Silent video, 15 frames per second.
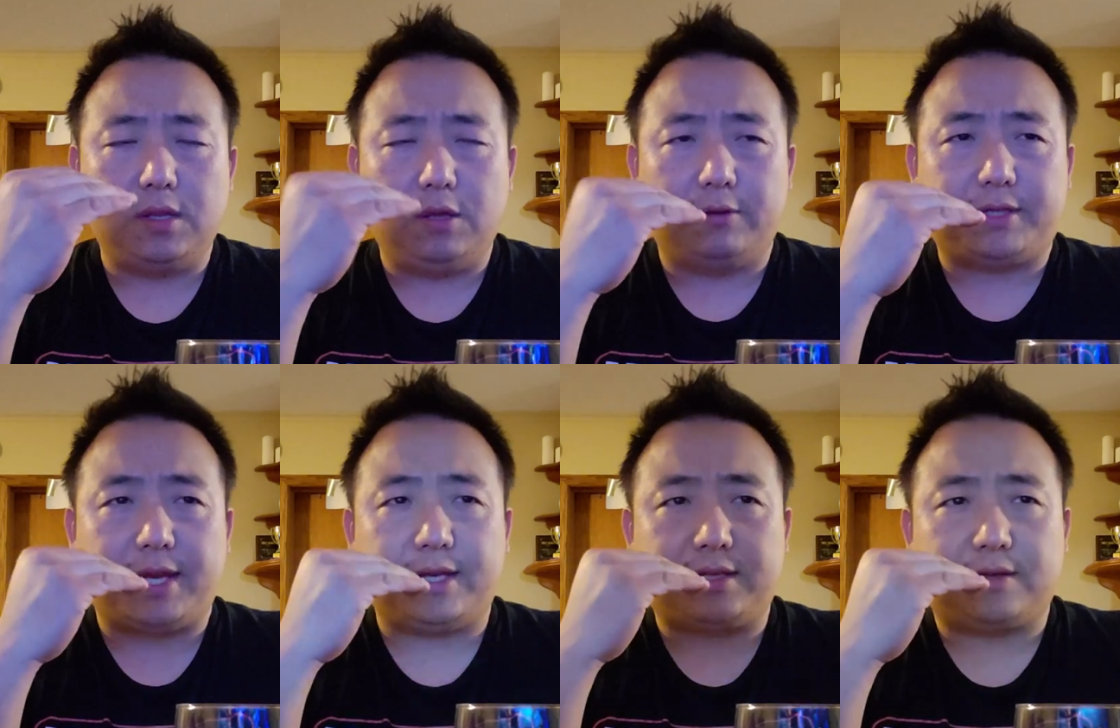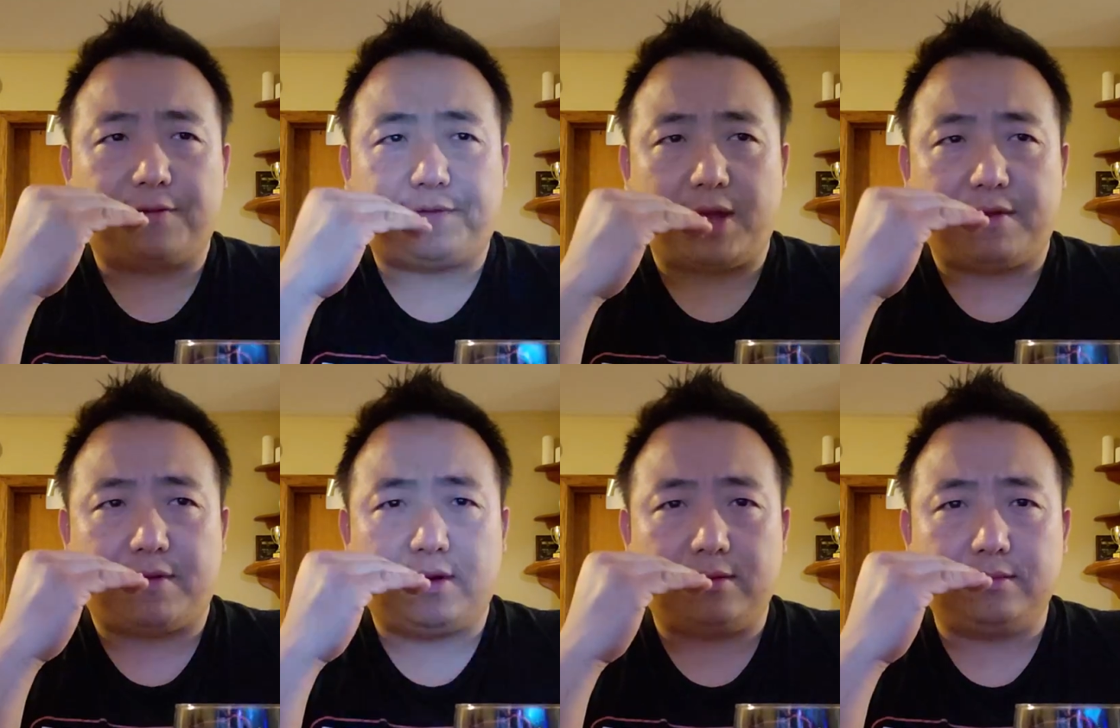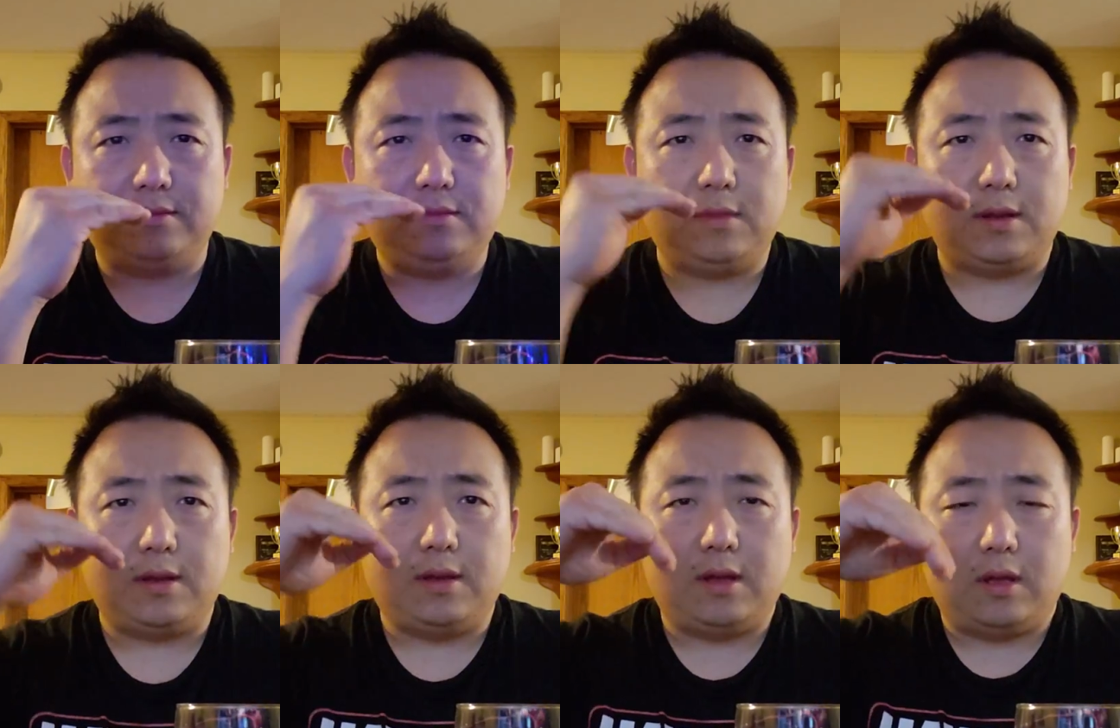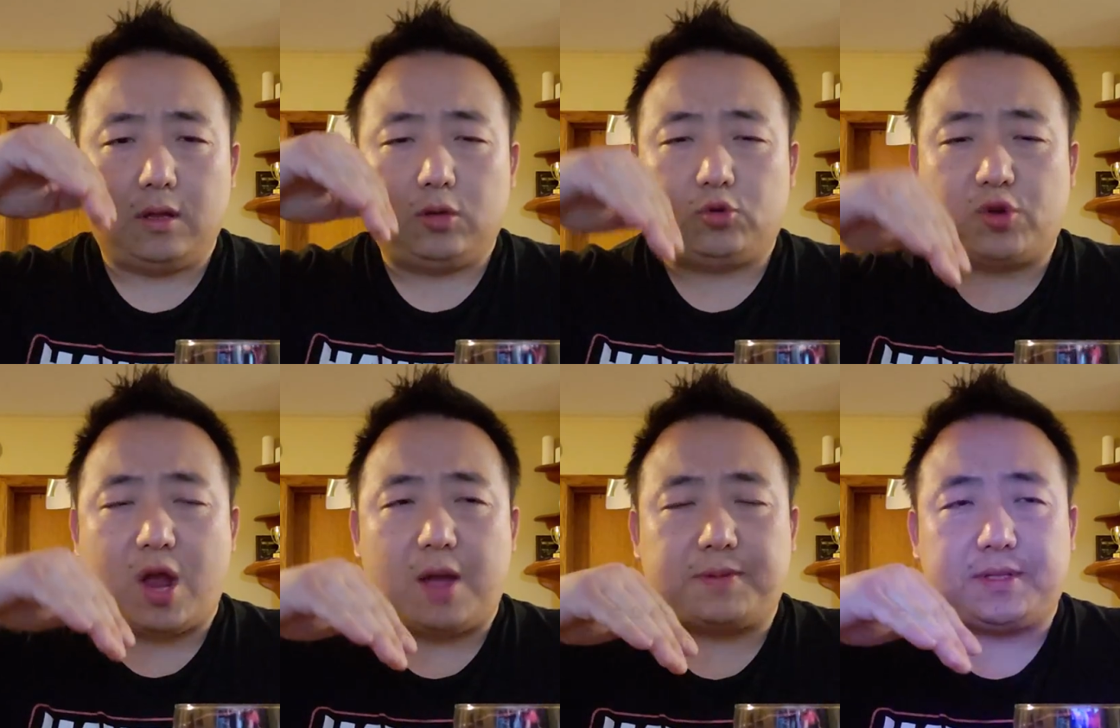You taste the flavor,
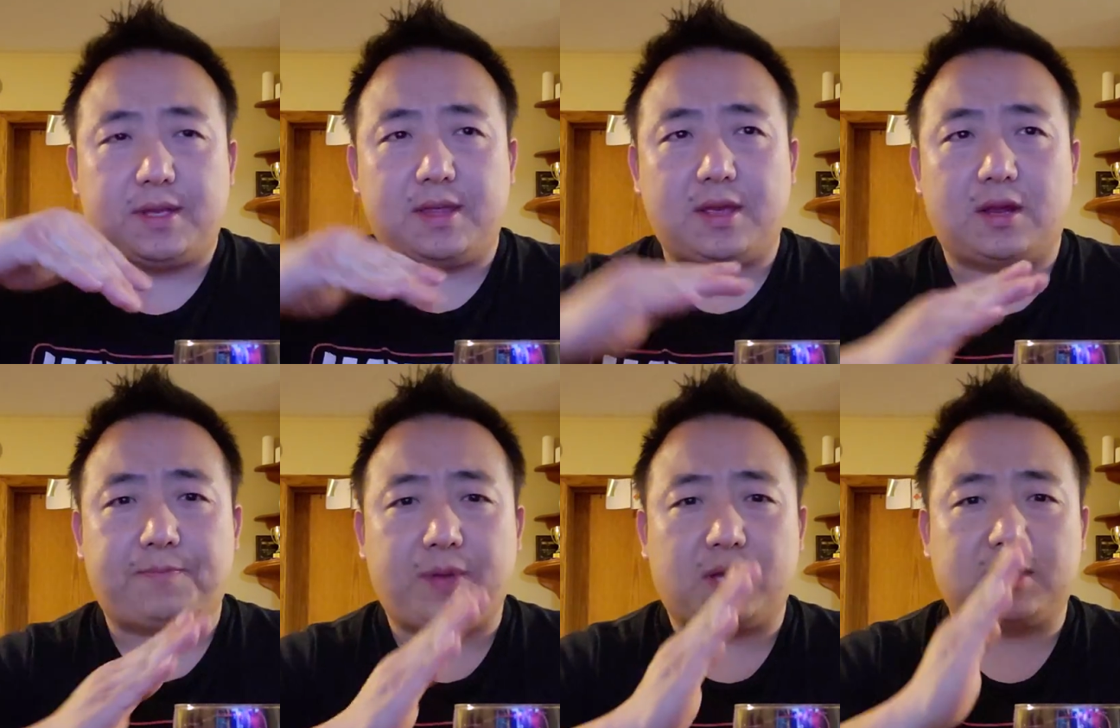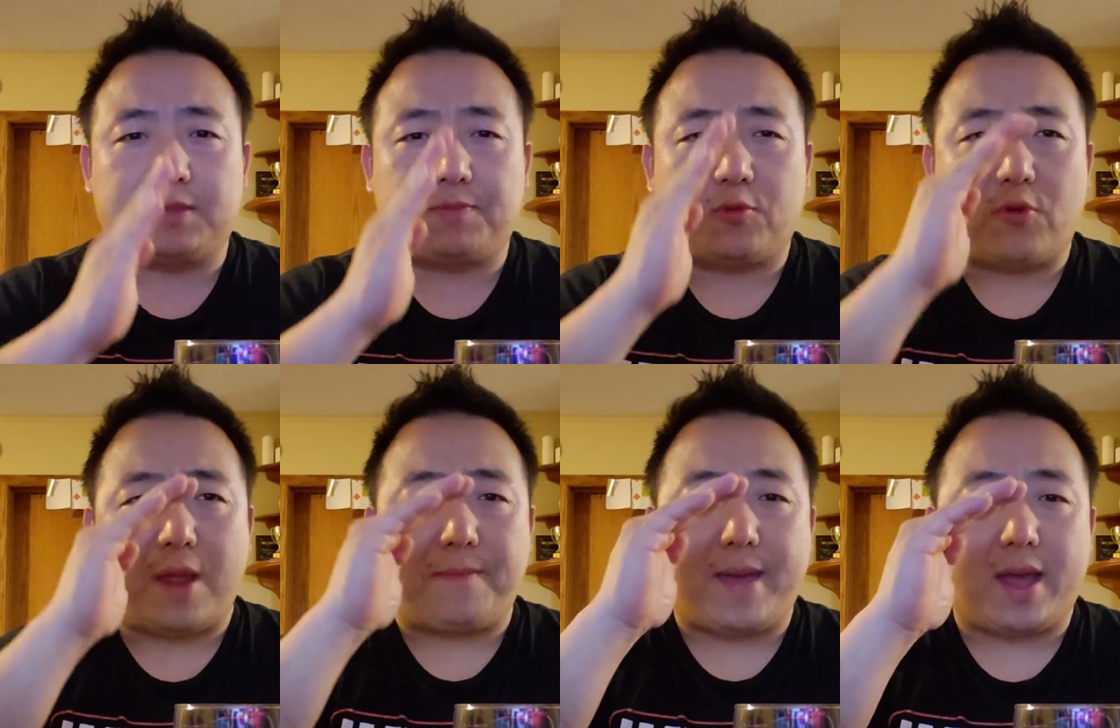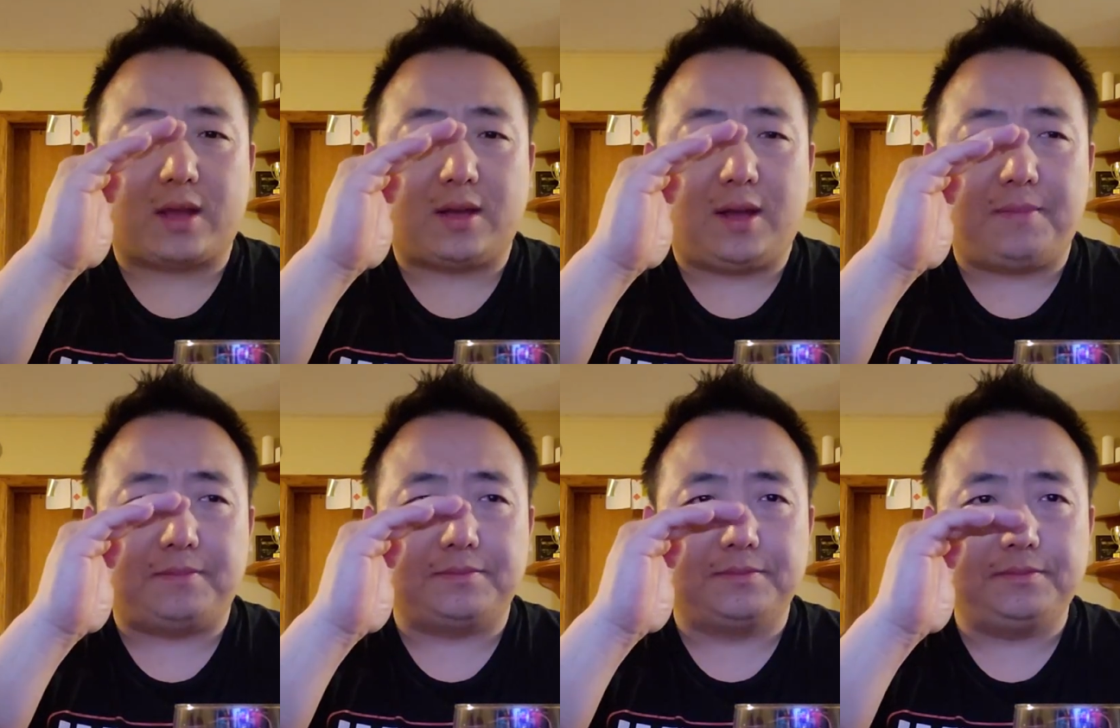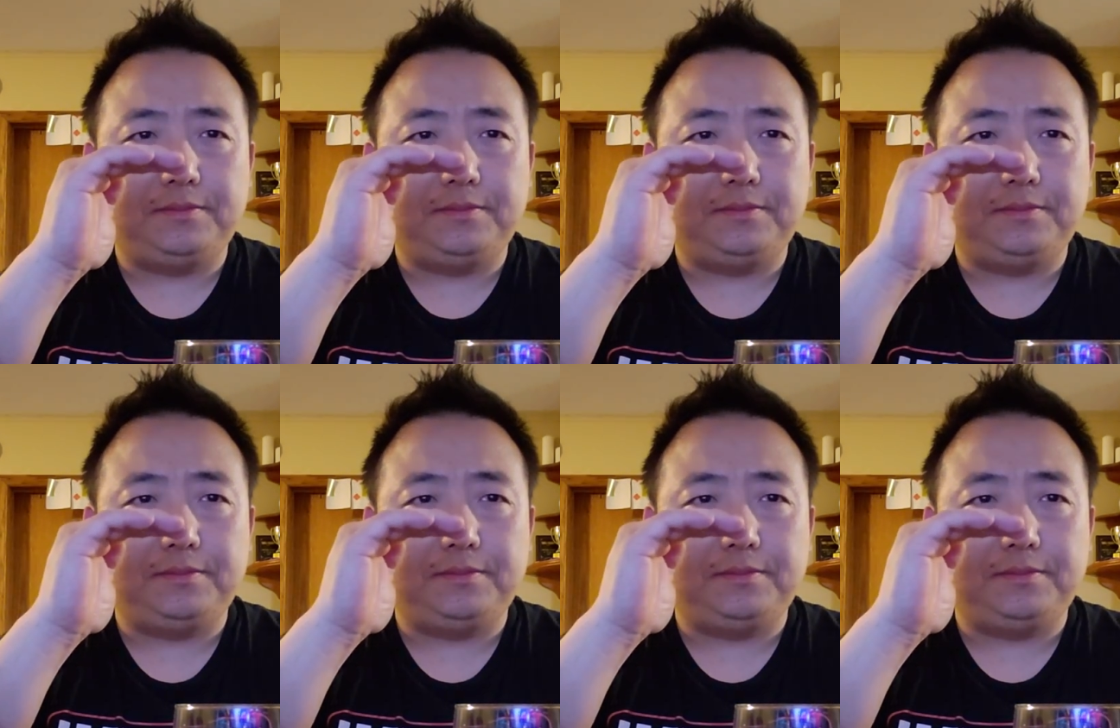drops, and then picks right back up,